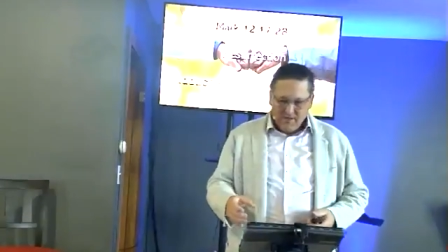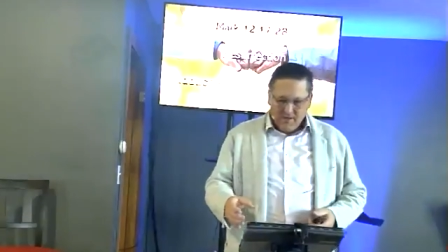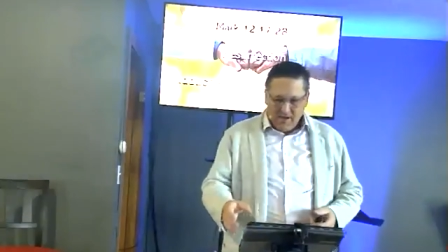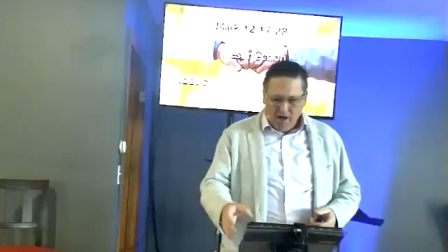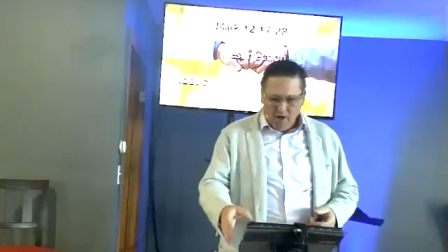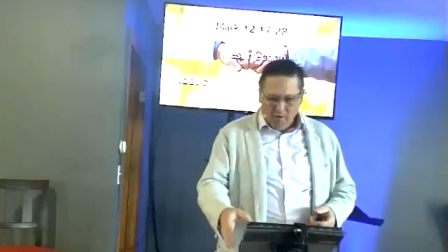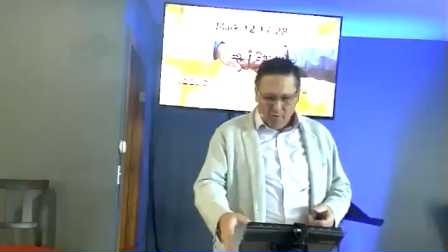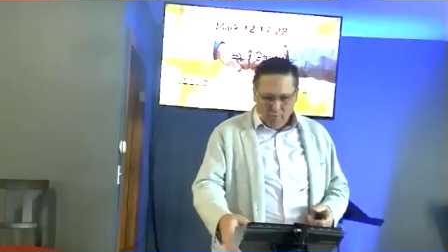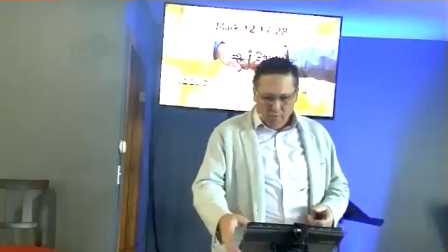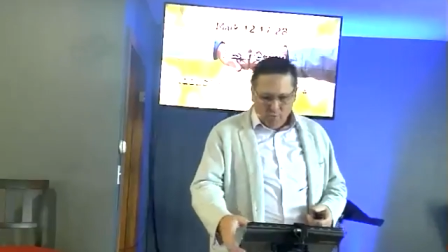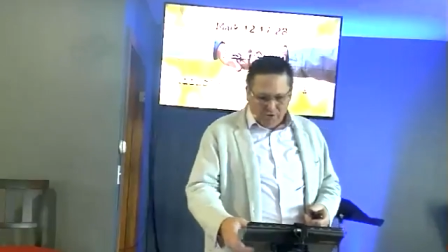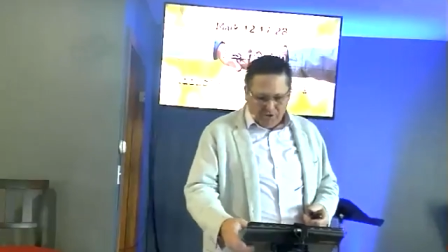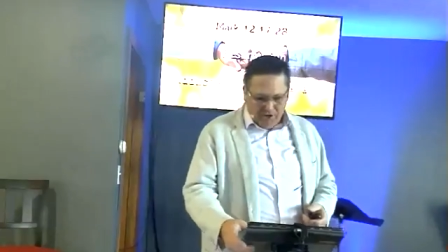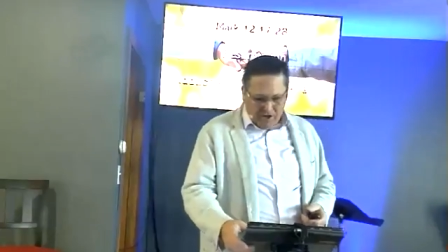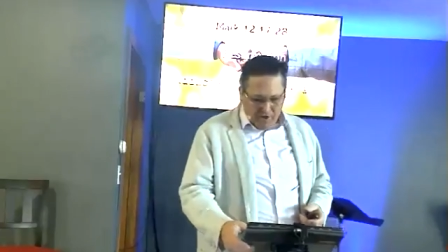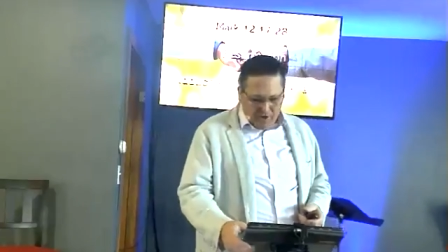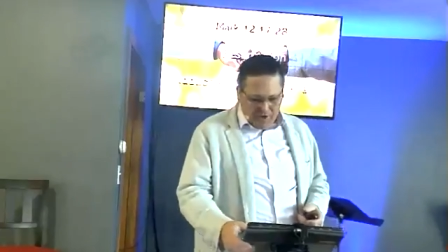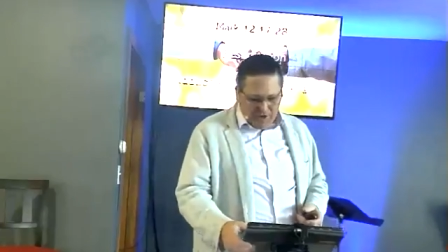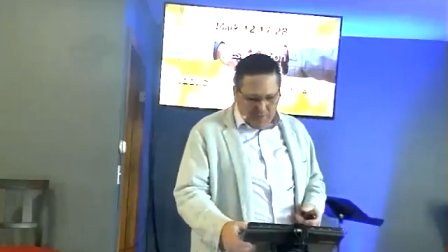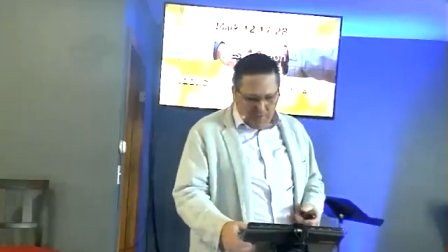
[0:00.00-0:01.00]
Now, what's
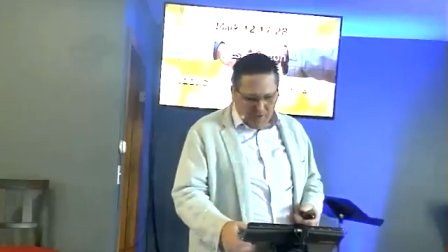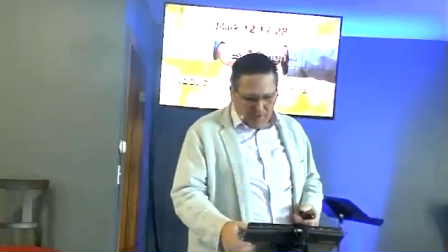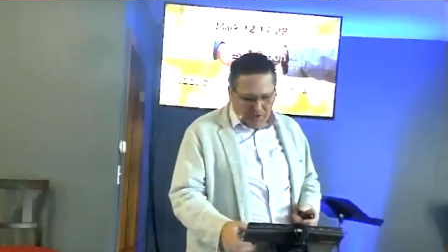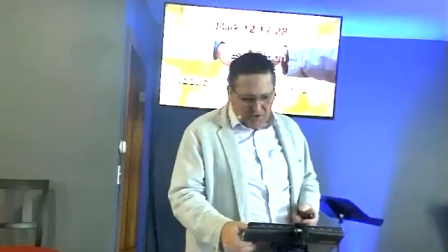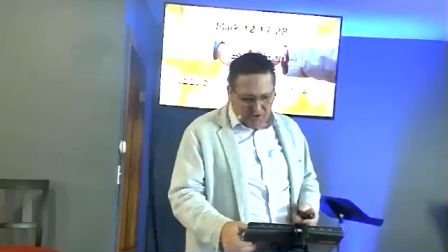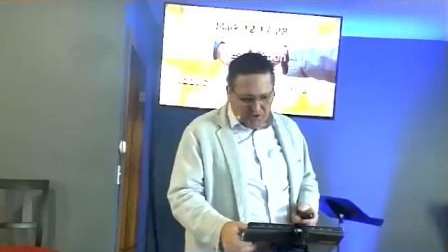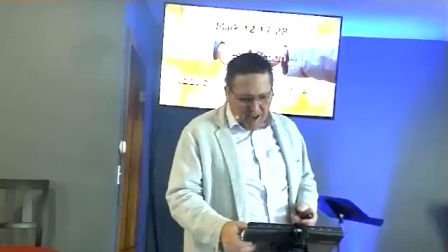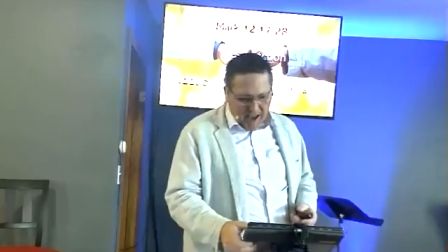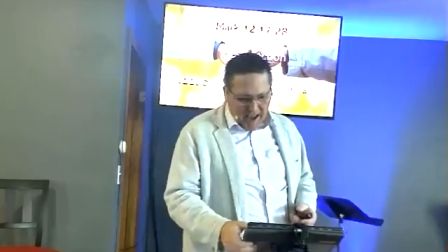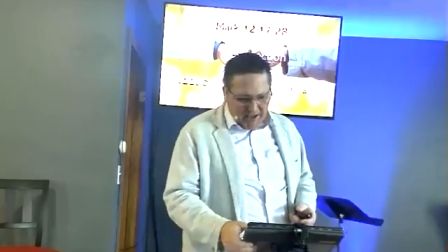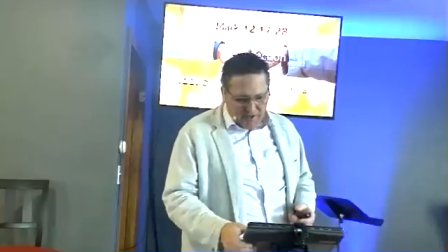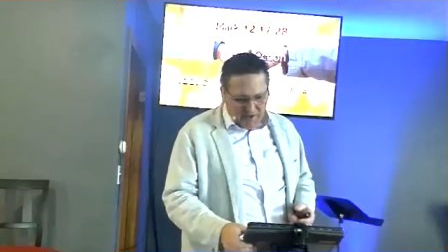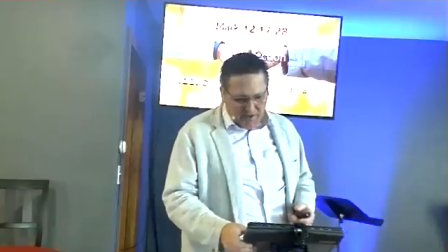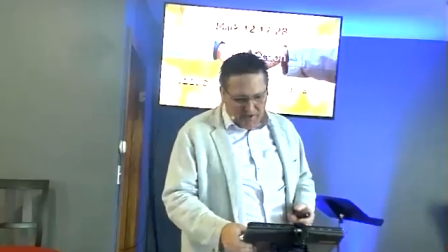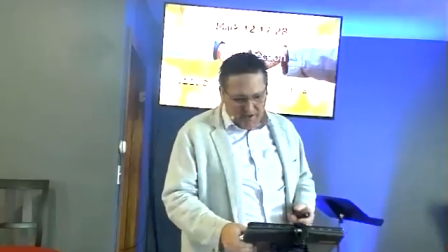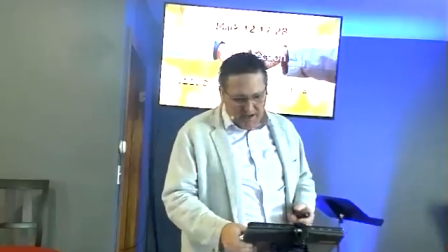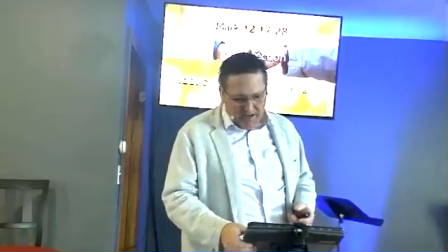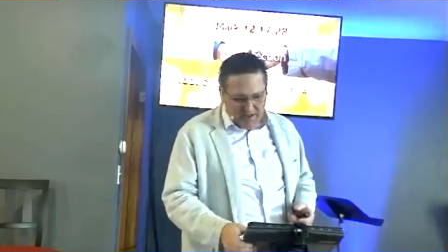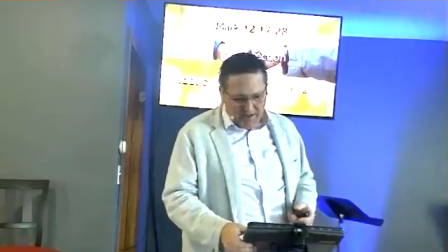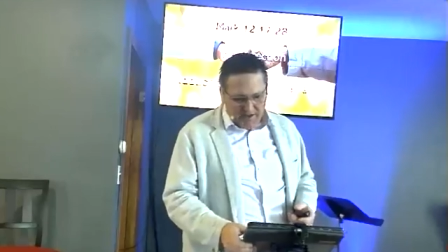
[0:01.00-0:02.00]
interesting about the
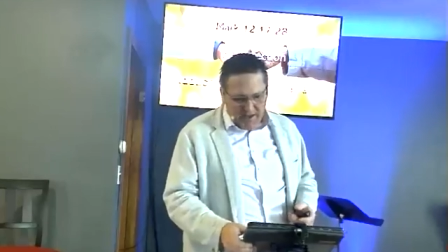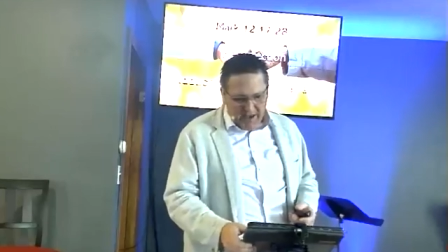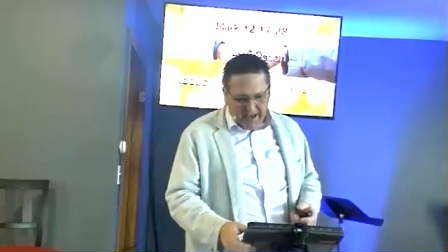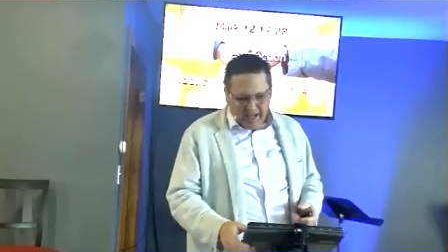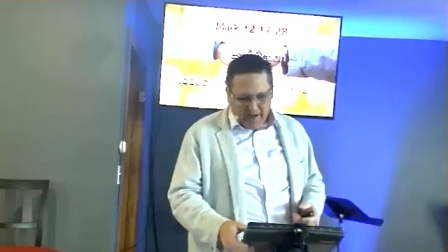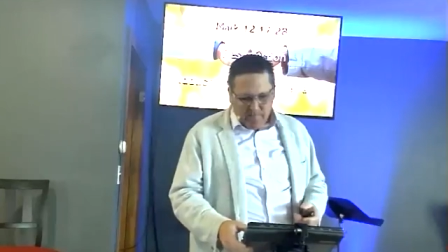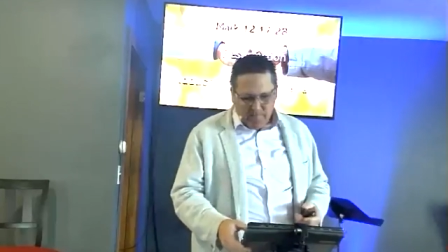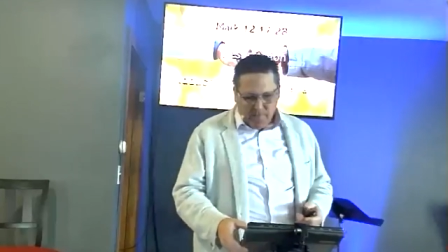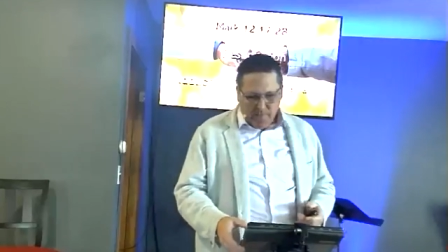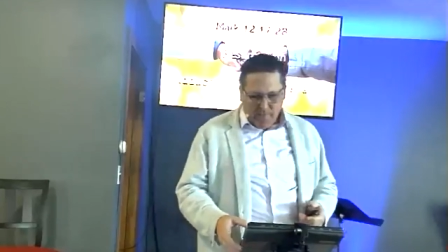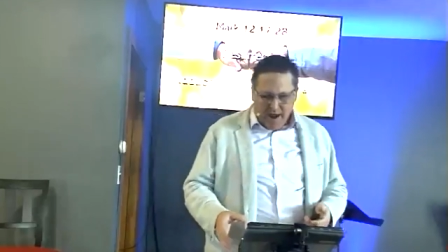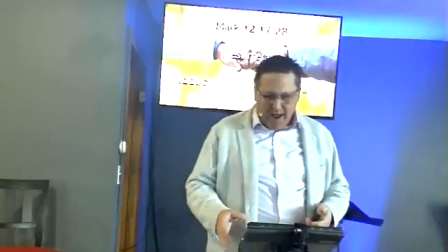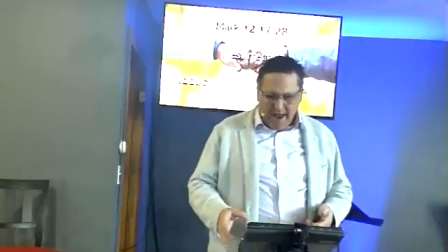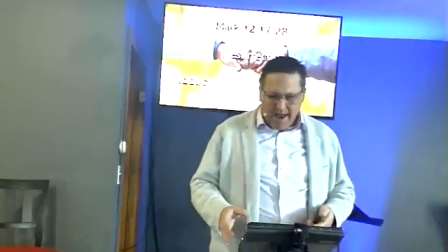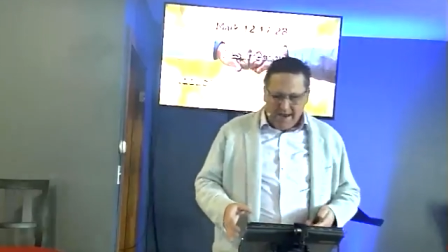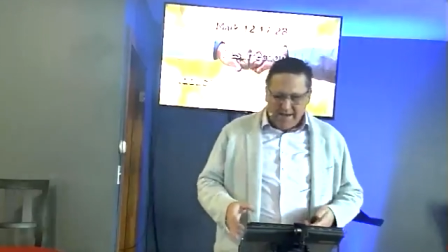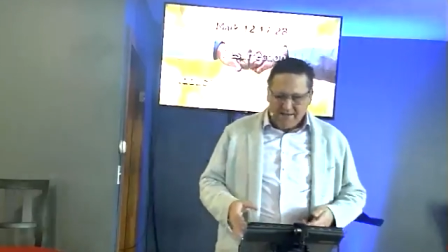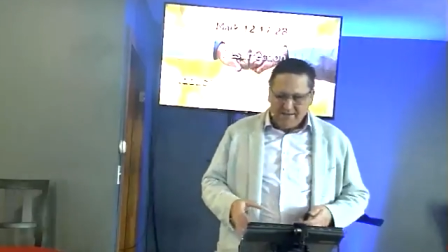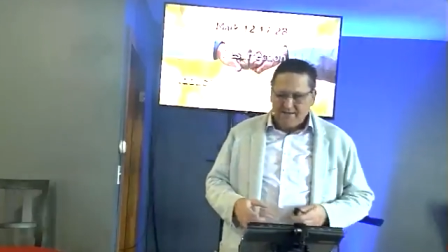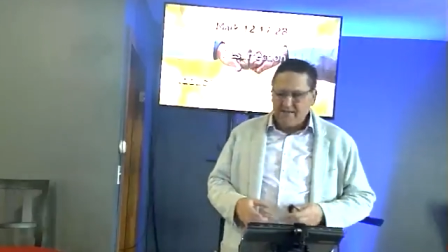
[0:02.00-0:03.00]
Sadducees, they
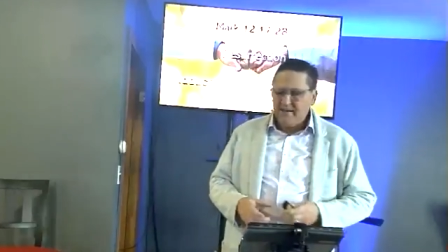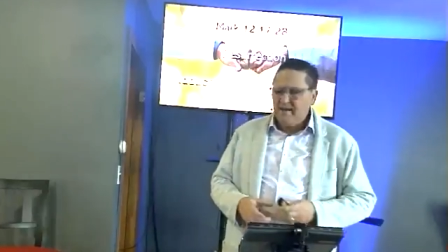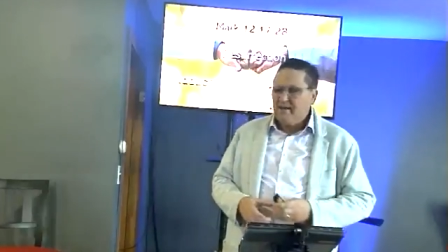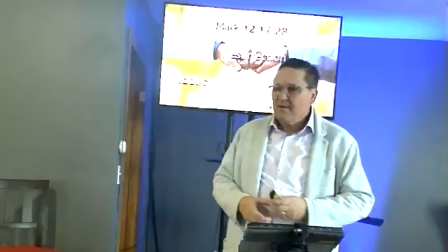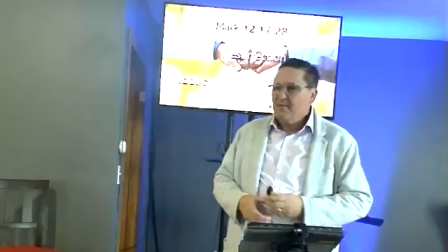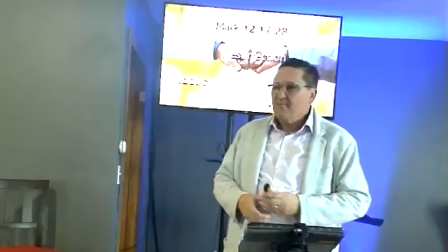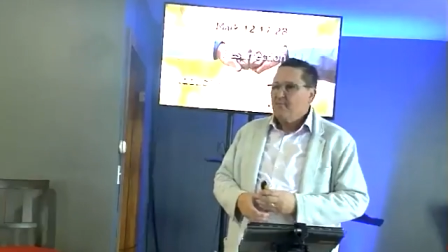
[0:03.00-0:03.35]
comprised